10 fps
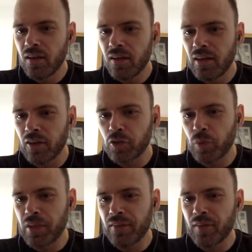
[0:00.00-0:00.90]
I'll
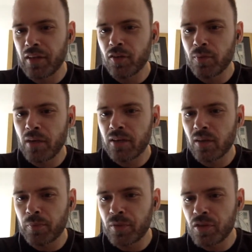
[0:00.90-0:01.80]
tweet it. Thank you,
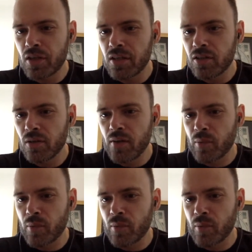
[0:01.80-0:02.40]
Bank. Appreciate it. Do you have a